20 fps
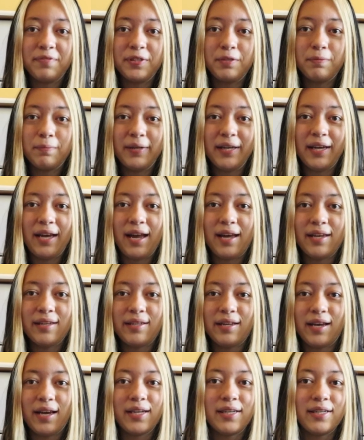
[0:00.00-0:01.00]
filming
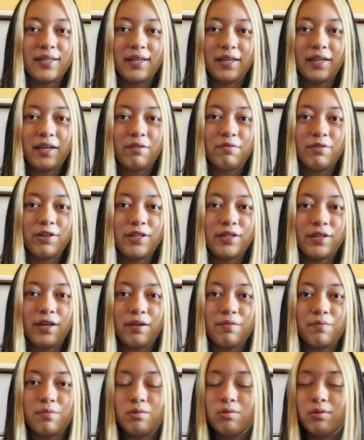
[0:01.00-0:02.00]
and editing every
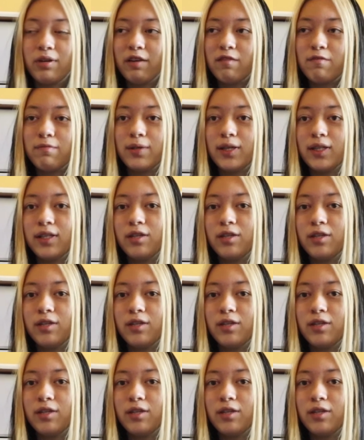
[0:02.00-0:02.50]
day will give me a